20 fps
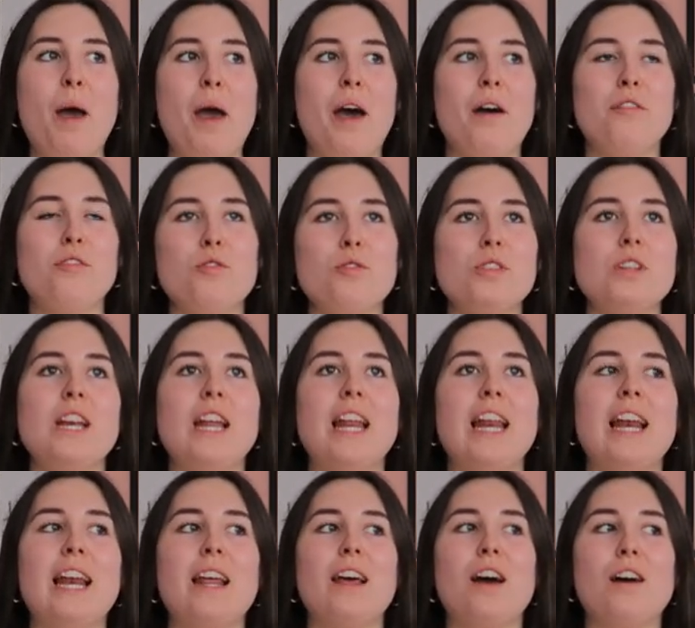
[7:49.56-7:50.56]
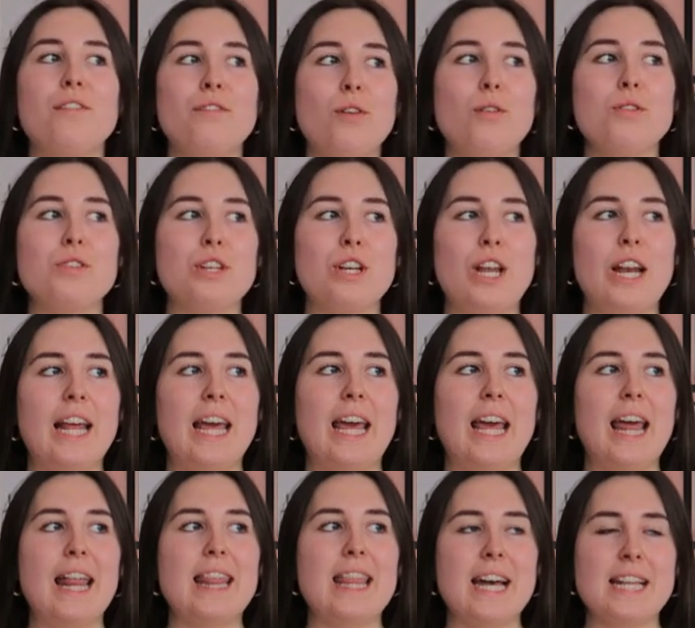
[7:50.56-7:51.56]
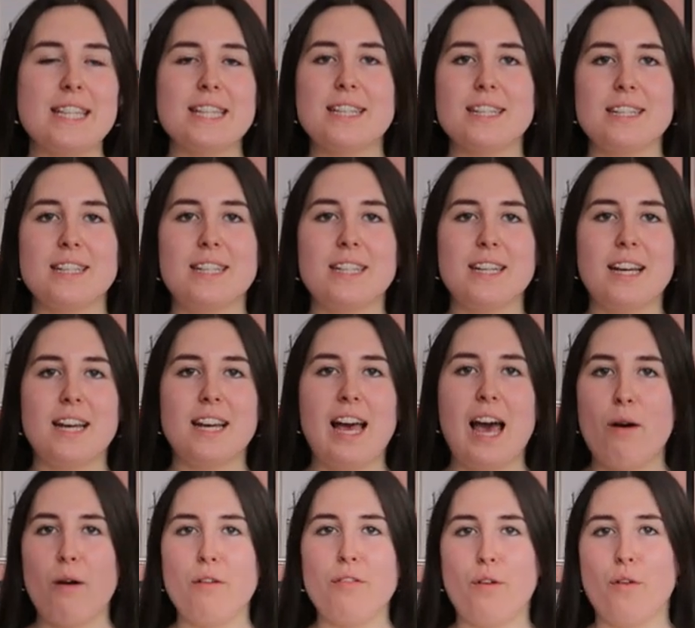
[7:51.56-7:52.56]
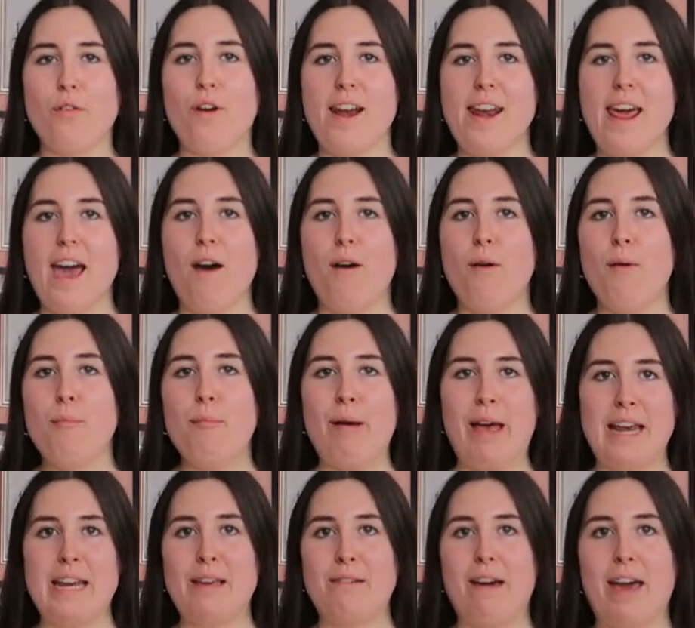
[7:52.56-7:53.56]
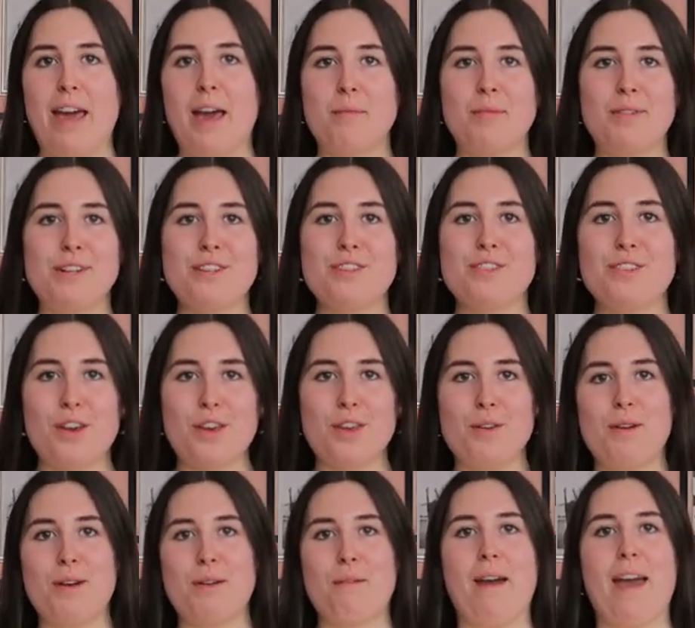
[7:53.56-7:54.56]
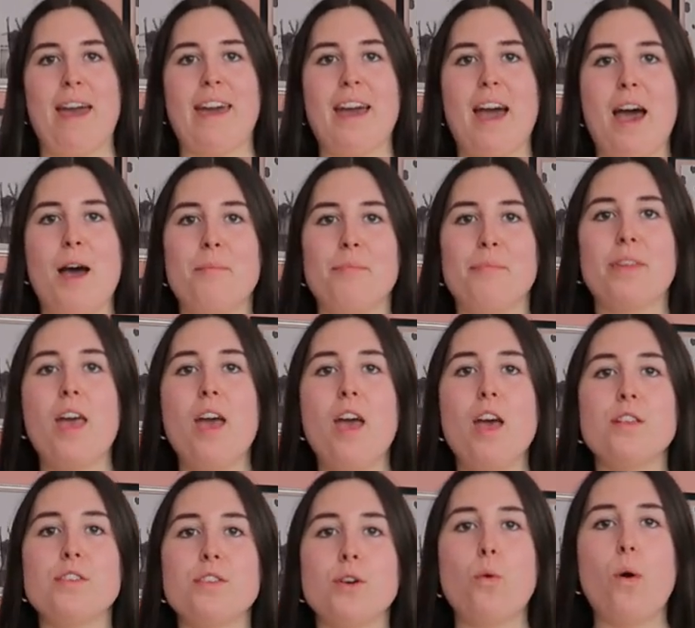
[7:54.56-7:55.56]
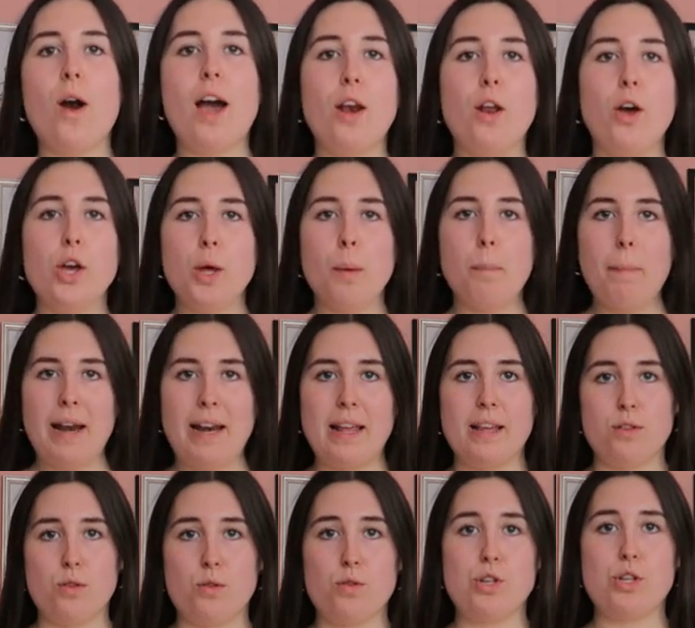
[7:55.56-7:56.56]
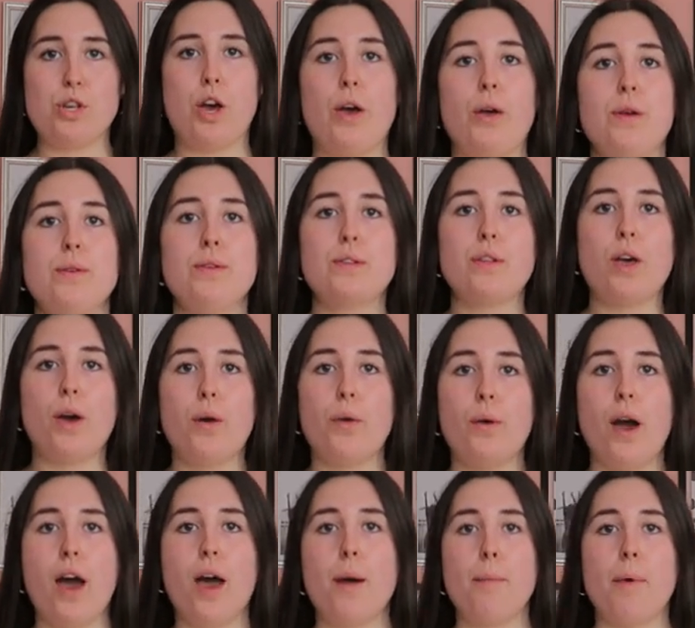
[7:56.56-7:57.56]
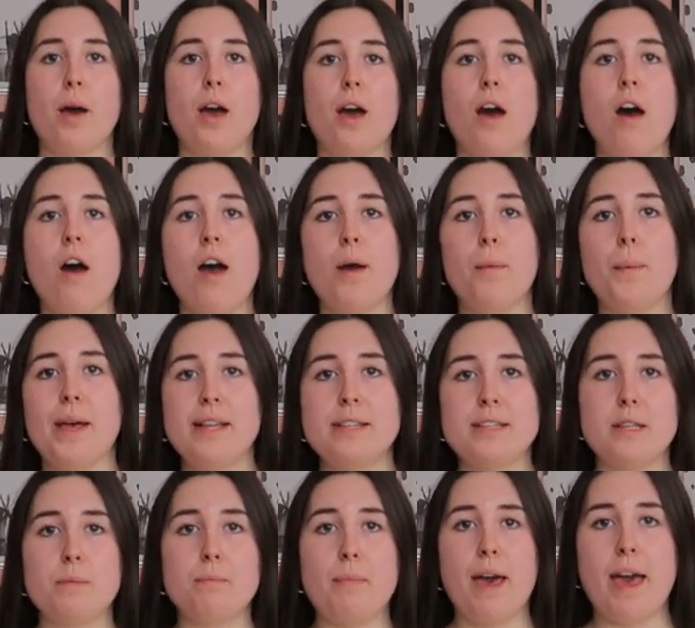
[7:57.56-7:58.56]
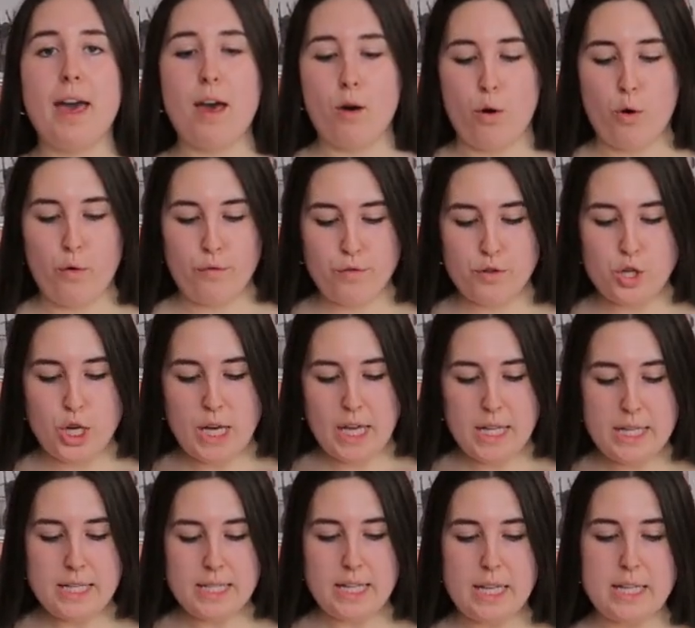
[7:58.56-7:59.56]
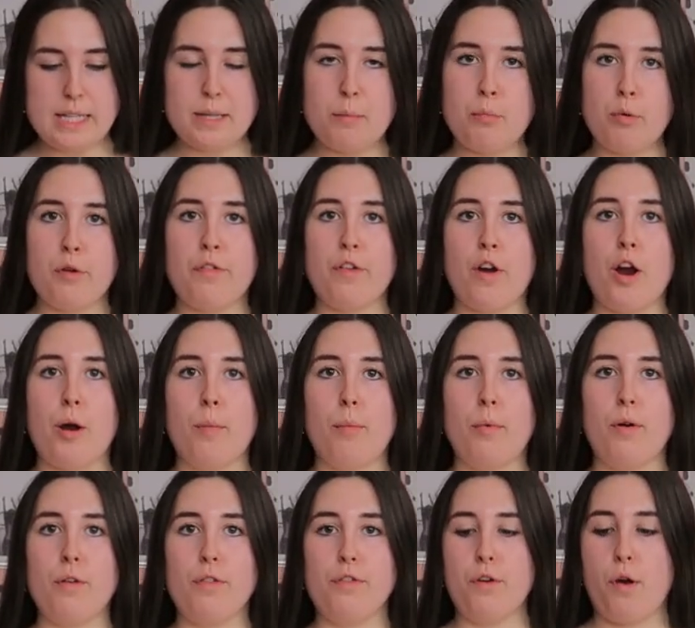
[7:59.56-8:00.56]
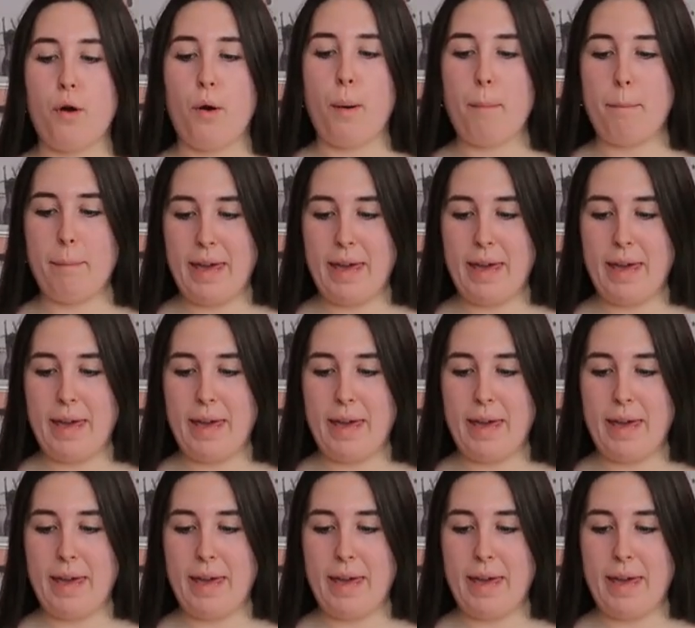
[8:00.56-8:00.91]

but unfortunately, unfortunately that's how I feel right now. But anyway, I'm going to show you anyway. Um, so quite a lot of your belly is on show. So um, a high-waisted pair of jeans is preferable for